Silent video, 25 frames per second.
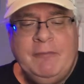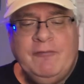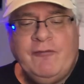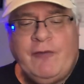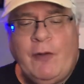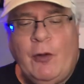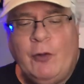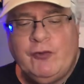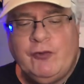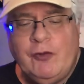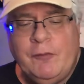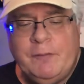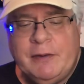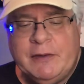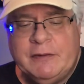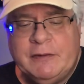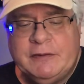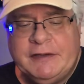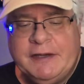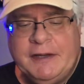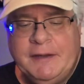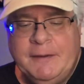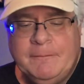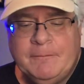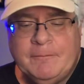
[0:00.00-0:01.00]

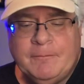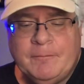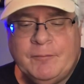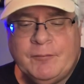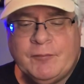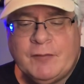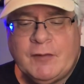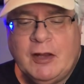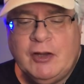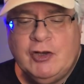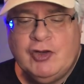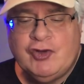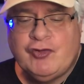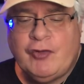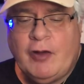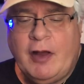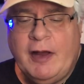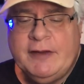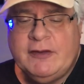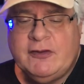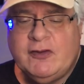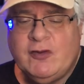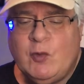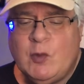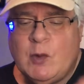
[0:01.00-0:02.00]
vulnerability,
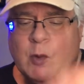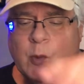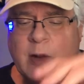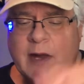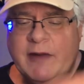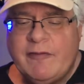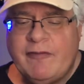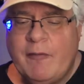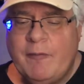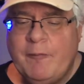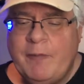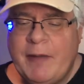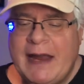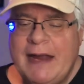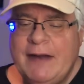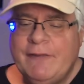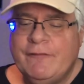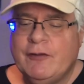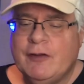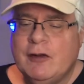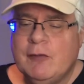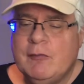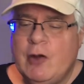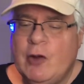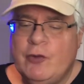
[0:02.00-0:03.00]
tried to turn away from
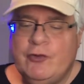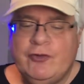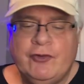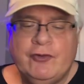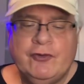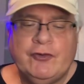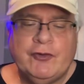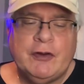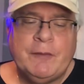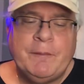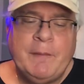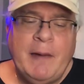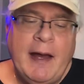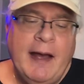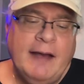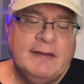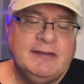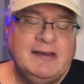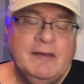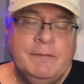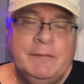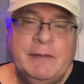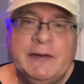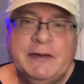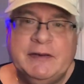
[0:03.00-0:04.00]
painful emotions or the
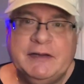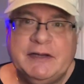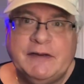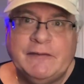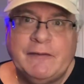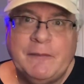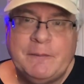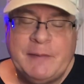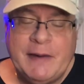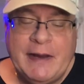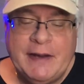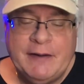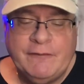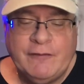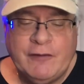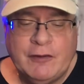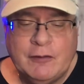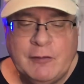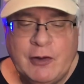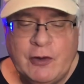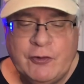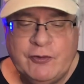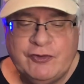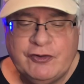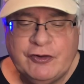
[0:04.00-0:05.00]
possibility of a painful
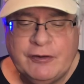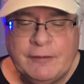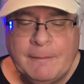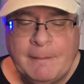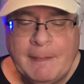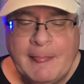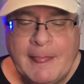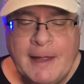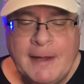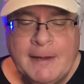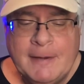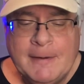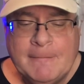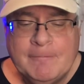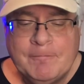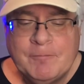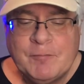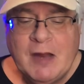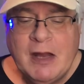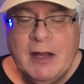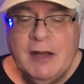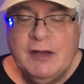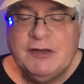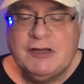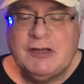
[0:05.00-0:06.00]
emotion.
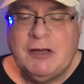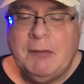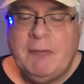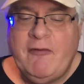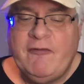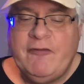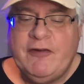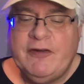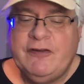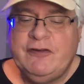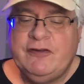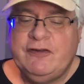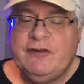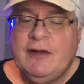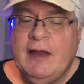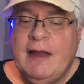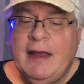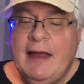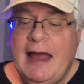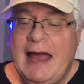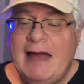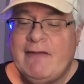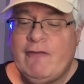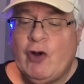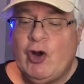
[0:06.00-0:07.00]
Some of us
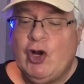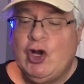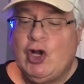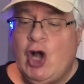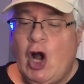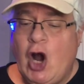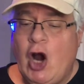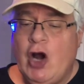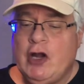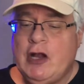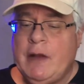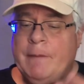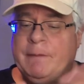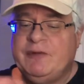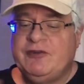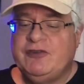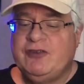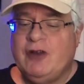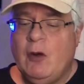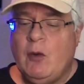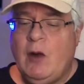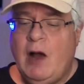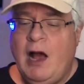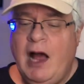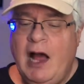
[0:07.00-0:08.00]
have our guard up
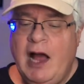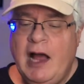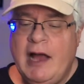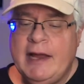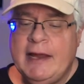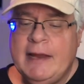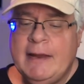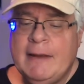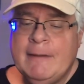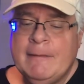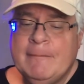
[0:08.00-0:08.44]
so high